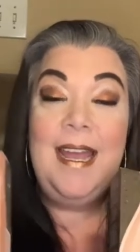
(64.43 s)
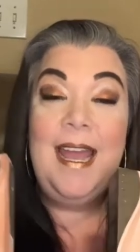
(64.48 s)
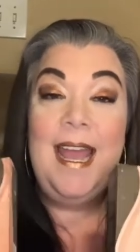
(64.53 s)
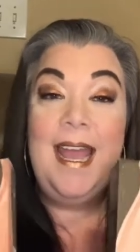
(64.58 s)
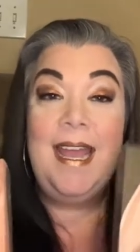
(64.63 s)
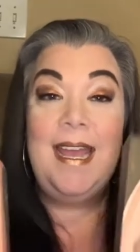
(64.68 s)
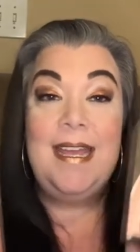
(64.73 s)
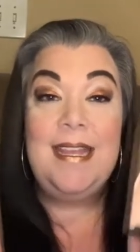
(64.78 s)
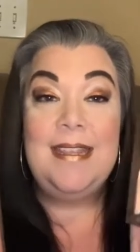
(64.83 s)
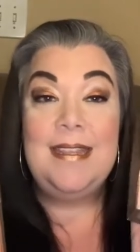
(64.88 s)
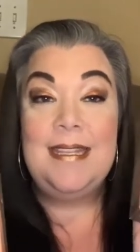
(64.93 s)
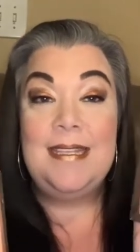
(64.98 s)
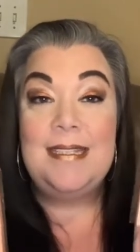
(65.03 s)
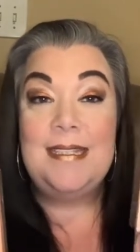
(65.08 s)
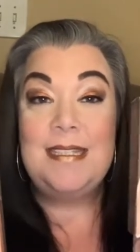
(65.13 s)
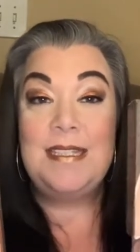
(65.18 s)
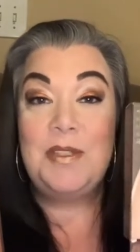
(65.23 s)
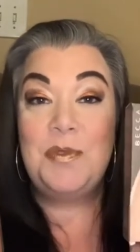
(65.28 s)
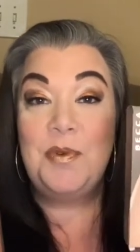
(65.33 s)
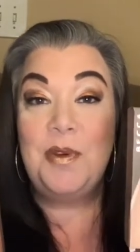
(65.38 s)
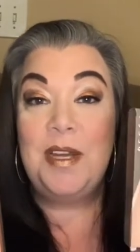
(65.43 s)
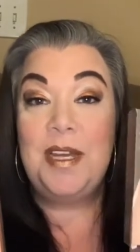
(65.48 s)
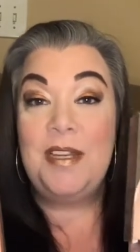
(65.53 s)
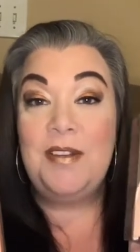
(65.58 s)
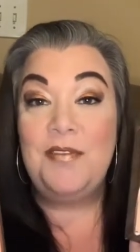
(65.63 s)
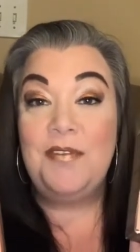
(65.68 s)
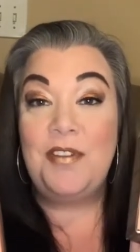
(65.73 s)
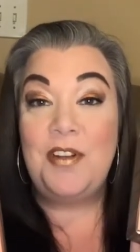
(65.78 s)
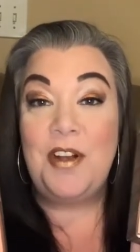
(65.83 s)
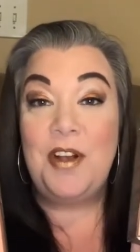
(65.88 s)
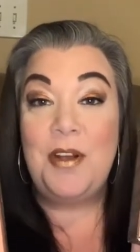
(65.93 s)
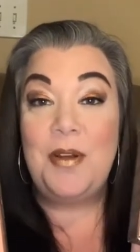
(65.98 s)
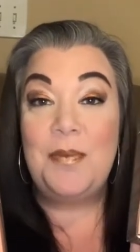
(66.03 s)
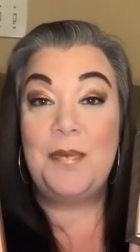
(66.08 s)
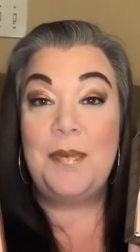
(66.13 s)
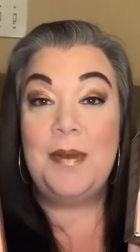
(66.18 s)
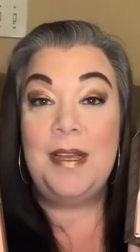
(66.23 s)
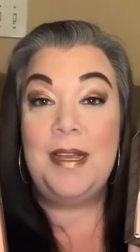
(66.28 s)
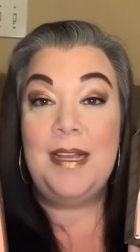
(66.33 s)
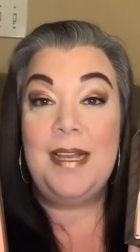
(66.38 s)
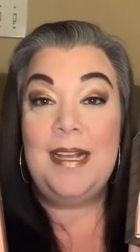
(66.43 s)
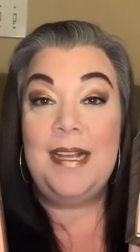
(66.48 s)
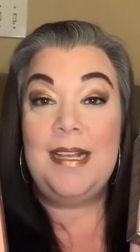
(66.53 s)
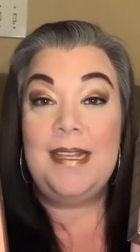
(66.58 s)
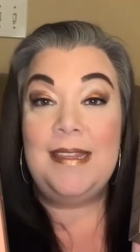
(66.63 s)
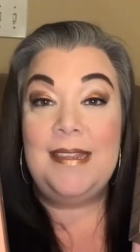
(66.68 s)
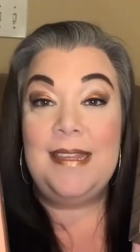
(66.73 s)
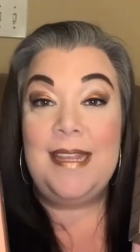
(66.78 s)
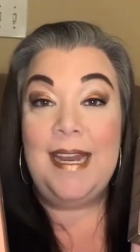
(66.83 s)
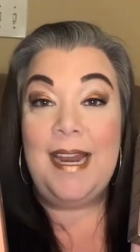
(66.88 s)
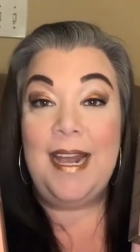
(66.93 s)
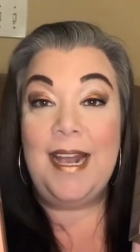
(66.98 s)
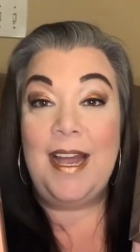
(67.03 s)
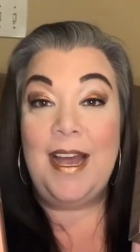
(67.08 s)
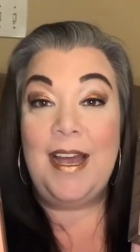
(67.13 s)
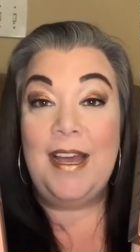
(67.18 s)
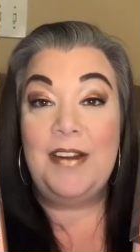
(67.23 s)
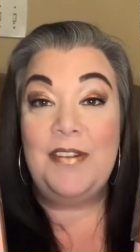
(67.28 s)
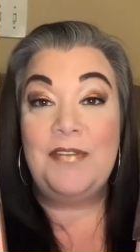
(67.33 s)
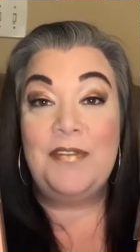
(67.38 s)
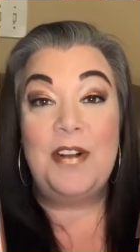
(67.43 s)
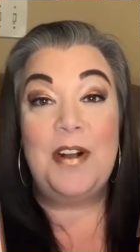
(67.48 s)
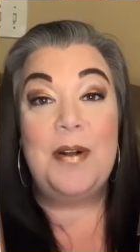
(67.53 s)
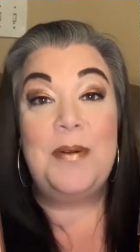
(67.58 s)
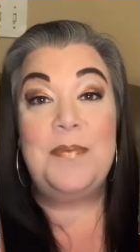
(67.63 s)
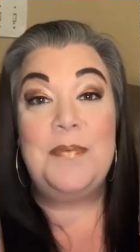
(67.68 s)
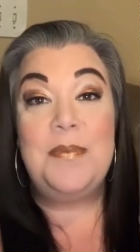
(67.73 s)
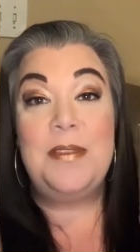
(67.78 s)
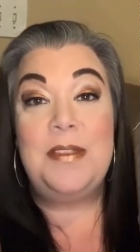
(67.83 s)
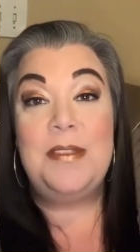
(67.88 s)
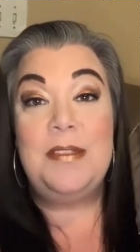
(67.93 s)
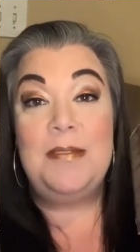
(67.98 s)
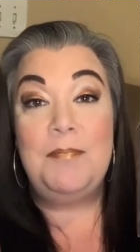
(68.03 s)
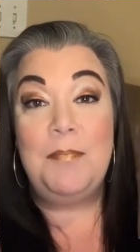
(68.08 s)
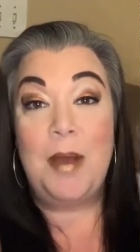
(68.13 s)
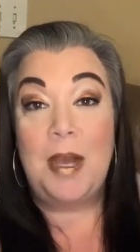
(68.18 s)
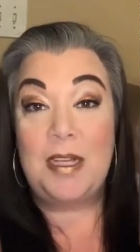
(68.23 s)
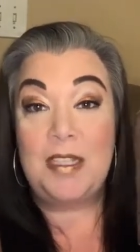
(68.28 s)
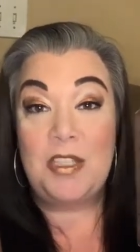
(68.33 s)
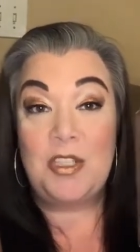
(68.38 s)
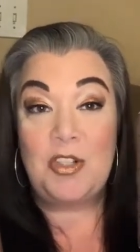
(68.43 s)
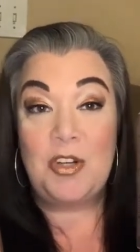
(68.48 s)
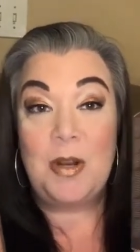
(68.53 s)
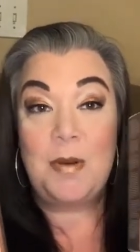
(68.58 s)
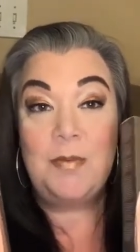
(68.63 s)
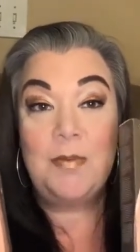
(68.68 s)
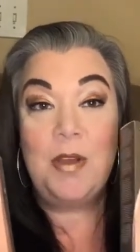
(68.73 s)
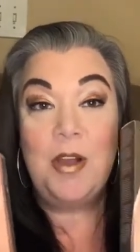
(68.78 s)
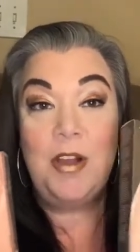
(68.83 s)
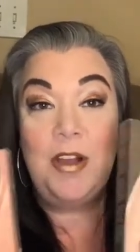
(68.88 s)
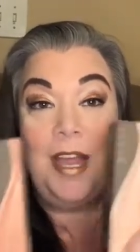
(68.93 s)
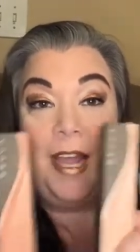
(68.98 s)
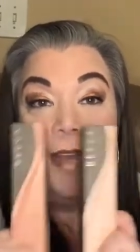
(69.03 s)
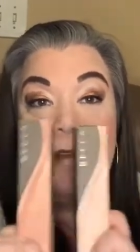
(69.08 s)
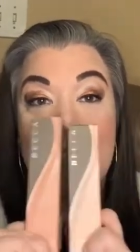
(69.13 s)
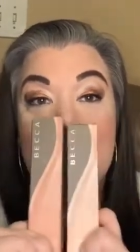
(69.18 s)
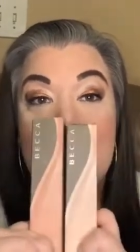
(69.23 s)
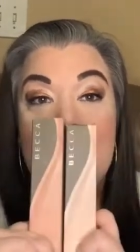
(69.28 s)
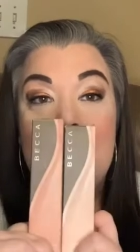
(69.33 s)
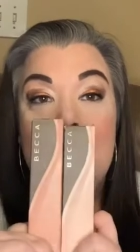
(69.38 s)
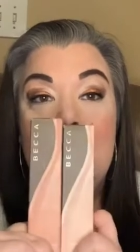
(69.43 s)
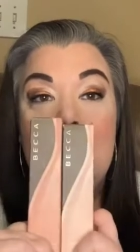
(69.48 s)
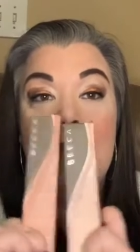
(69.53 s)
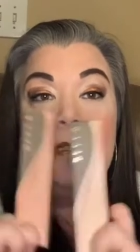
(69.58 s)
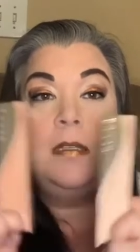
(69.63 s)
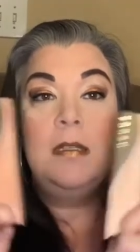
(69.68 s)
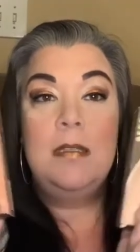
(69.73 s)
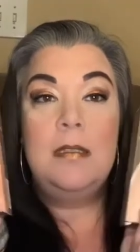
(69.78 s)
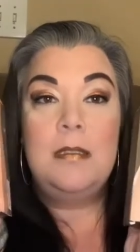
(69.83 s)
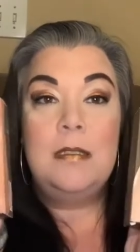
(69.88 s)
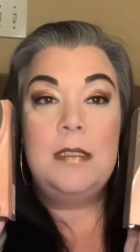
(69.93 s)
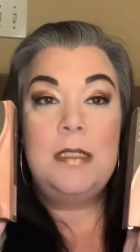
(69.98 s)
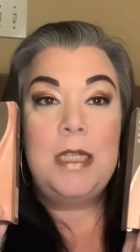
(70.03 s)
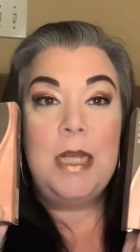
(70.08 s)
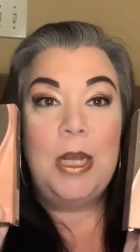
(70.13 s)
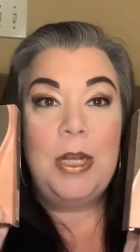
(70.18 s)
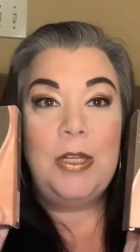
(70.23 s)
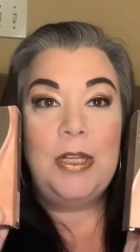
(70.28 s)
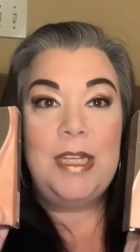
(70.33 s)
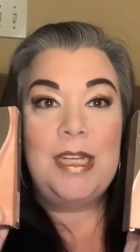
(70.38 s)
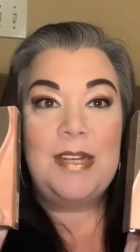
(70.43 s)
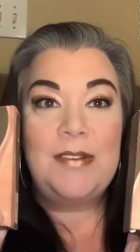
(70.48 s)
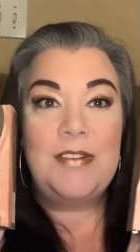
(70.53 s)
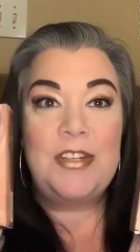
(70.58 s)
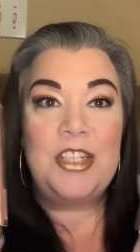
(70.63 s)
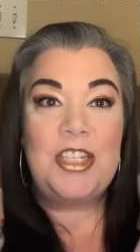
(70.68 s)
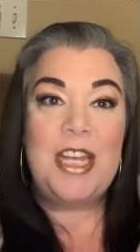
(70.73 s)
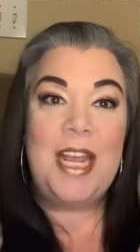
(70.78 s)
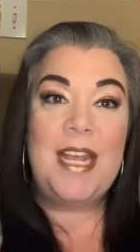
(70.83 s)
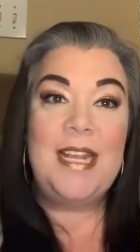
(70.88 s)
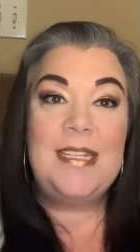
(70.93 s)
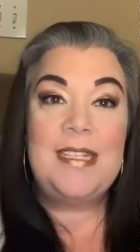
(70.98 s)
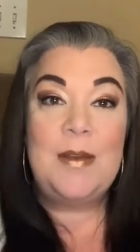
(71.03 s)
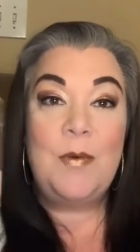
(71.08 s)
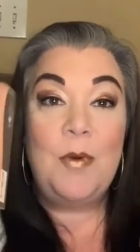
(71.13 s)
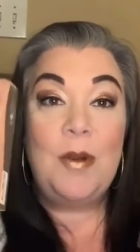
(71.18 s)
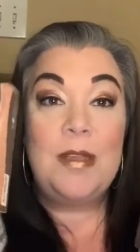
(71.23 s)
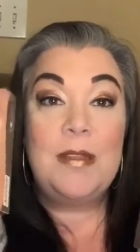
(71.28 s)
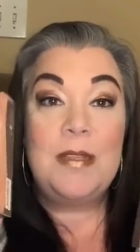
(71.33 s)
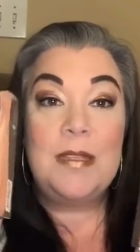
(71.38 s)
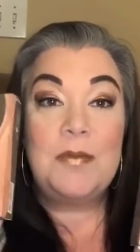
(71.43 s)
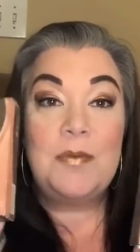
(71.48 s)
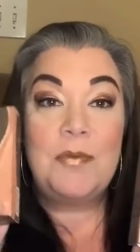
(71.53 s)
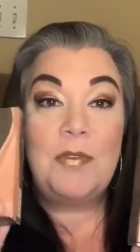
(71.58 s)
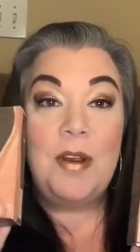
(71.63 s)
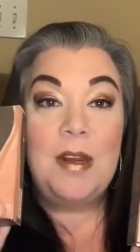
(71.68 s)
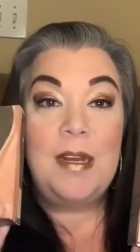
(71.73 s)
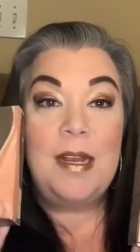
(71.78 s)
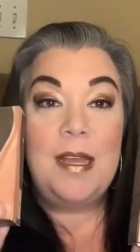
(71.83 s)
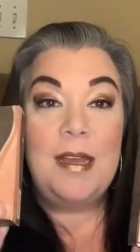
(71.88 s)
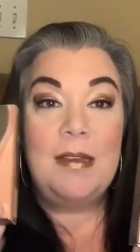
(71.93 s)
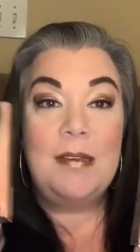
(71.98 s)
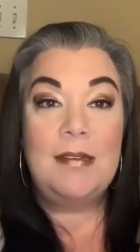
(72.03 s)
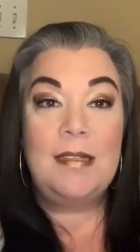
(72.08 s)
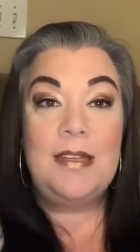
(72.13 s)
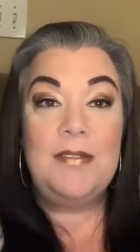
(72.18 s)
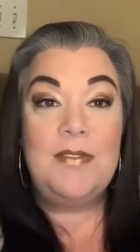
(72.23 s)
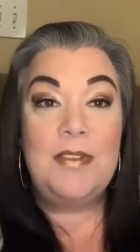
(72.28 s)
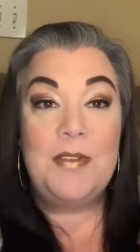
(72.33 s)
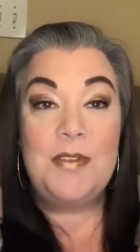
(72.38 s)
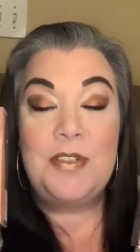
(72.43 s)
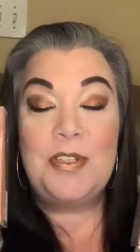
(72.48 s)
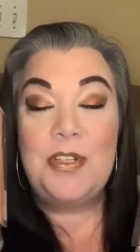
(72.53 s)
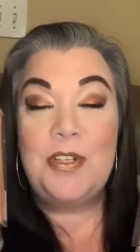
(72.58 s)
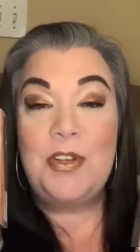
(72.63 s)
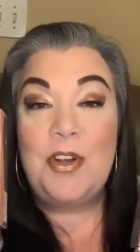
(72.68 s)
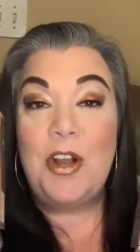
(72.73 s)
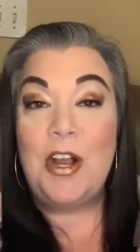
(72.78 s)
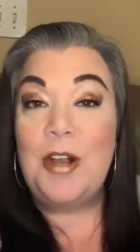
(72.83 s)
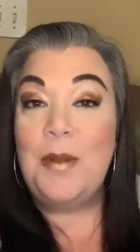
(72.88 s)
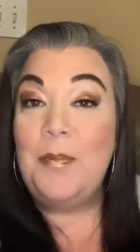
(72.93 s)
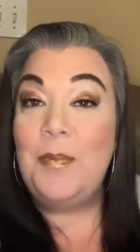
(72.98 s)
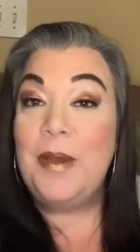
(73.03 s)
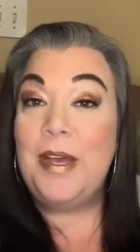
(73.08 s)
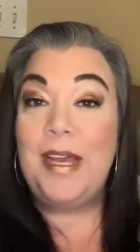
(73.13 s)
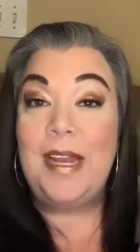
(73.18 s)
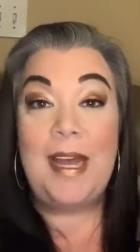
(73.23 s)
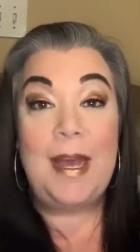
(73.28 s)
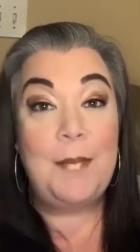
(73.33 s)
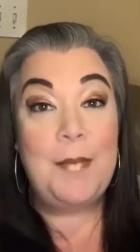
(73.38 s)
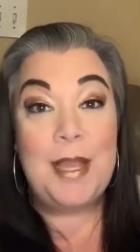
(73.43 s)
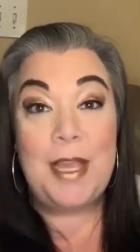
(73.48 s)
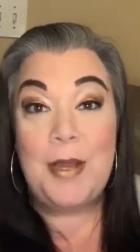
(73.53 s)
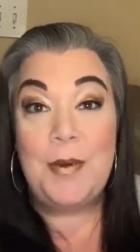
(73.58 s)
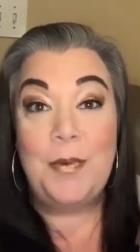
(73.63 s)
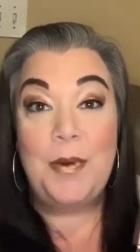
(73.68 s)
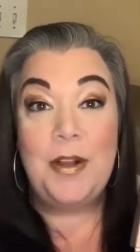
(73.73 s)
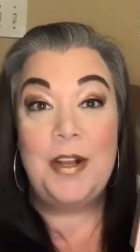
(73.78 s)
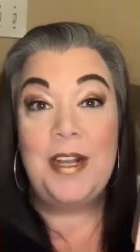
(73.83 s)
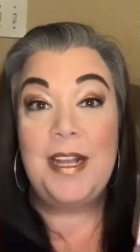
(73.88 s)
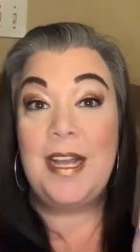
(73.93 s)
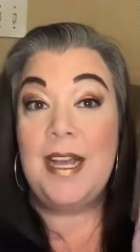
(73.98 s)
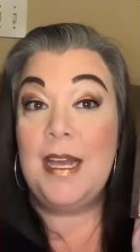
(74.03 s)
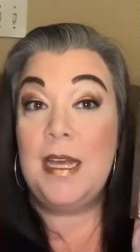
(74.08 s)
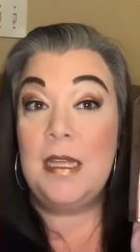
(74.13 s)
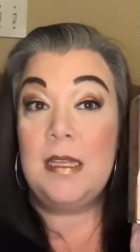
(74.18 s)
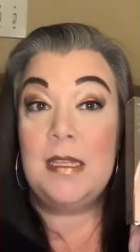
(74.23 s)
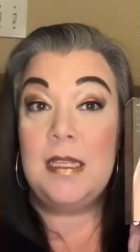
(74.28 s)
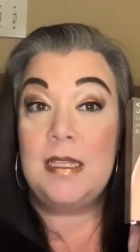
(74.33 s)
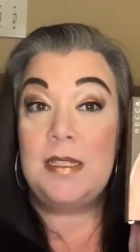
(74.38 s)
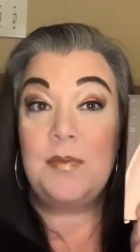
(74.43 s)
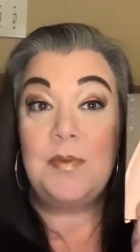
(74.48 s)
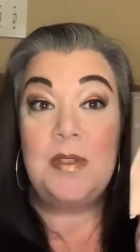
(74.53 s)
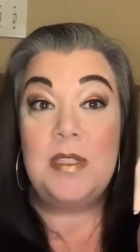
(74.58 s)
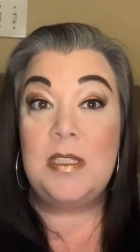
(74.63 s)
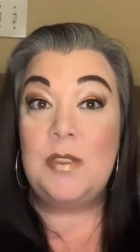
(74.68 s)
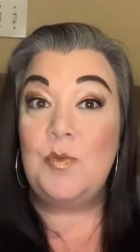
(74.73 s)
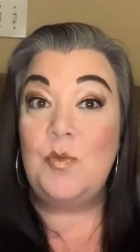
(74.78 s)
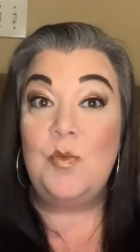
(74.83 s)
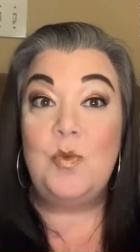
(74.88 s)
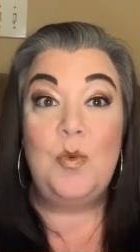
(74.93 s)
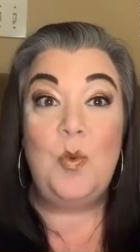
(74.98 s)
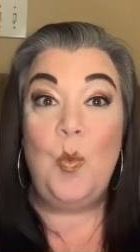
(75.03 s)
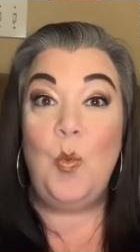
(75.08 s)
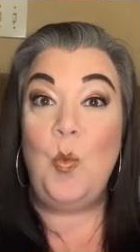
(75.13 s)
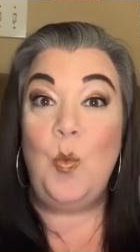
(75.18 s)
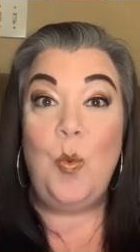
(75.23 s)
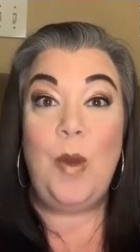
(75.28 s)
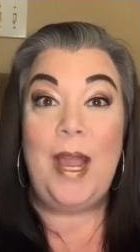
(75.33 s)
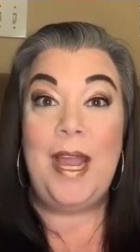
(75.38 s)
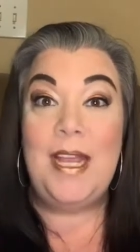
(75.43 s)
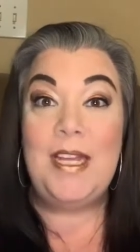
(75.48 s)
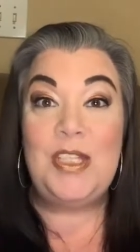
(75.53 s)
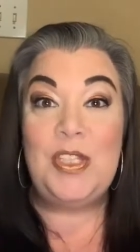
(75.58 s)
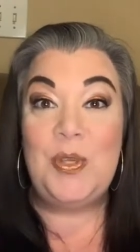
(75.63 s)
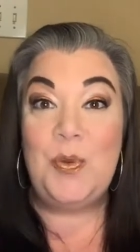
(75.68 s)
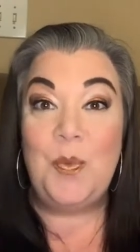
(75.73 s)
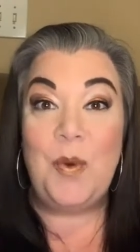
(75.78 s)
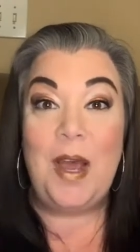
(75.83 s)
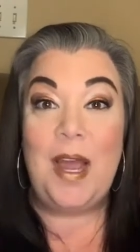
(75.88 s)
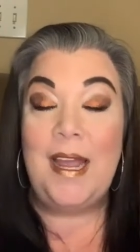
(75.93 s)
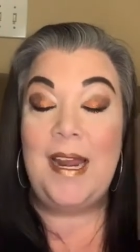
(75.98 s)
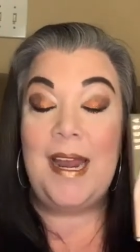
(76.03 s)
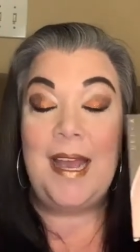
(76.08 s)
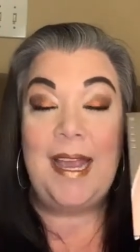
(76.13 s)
And this is the one from that I got from BoxyCharm. Okay, totally different shades. I'm wearing this one right now, even though it's too dark, but I'll make it work. This one's way too white.